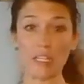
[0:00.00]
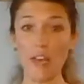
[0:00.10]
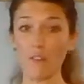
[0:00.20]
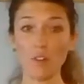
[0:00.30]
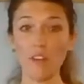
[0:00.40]

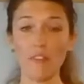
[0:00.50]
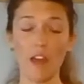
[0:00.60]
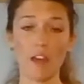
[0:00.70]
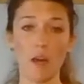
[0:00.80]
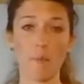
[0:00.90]
Never let
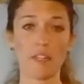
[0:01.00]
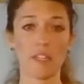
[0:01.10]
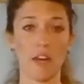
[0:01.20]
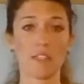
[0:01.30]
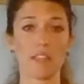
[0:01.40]
that come into
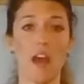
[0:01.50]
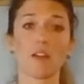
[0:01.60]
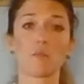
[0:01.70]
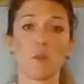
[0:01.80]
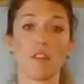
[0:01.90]

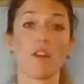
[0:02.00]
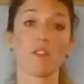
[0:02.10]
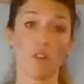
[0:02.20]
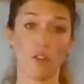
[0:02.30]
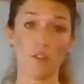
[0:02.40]
contact with
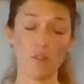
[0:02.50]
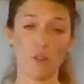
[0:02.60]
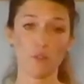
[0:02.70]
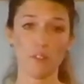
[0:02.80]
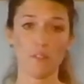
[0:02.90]
your other
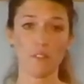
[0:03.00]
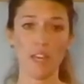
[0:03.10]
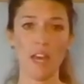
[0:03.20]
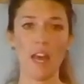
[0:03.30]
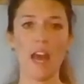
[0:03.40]
foods.
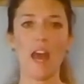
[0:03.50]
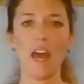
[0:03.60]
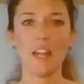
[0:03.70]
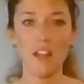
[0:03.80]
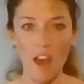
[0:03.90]

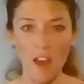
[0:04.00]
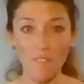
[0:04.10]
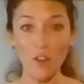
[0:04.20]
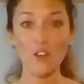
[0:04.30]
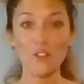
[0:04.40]
And
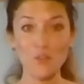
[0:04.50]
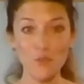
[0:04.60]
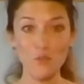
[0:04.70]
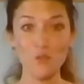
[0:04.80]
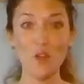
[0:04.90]
never
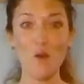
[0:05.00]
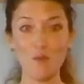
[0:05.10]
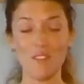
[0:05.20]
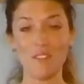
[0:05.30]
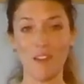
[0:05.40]
use a
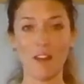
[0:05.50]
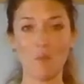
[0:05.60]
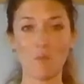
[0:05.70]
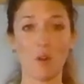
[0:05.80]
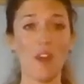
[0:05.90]
wooden
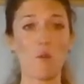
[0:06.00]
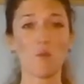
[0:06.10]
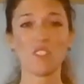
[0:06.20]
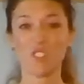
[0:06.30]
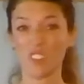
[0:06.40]
cutting board. That
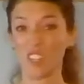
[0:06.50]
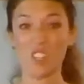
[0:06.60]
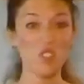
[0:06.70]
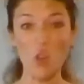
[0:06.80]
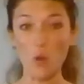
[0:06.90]
wood's just going
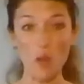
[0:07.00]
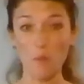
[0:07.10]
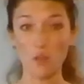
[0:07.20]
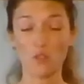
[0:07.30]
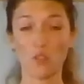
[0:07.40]
to soak
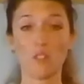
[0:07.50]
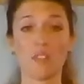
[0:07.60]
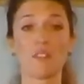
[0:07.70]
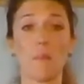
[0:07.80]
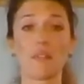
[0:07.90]
up those
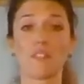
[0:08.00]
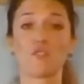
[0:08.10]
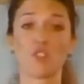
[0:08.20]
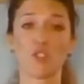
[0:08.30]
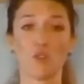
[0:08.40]
juices and
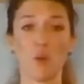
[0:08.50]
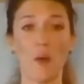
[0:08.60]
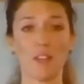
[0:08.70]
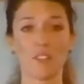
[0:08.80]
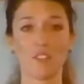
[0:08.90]
potentially grow
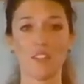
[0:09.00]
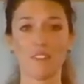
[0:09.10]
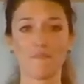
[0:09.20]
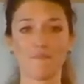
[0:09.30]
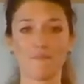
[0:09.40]

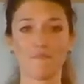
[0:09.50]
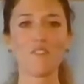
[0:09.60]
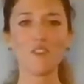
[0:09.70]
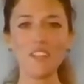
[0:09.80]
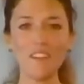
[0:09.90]
bacteria.
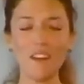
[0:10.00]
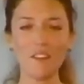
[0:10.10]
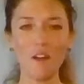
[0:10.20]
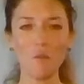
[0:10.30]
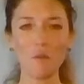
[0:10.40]
If you're going to cut
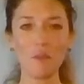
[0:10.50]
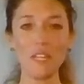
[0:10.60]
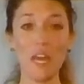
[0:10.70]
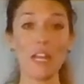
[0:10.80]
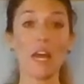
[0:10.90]
along with me
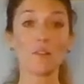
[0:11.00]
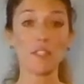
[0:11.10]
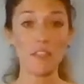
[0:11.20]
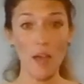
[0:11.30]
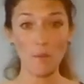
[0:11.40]
today, now's
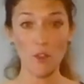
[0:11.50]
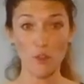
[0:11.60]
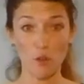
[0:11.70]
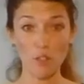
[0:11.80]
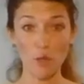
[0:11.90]
the time to
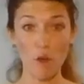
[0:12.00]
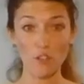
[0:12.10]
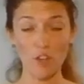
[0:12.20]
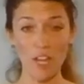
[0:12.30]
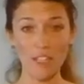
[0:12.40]
thoroughly
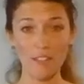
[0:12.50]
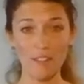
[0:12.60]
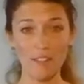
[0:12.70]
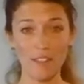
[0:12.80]
wash your hands.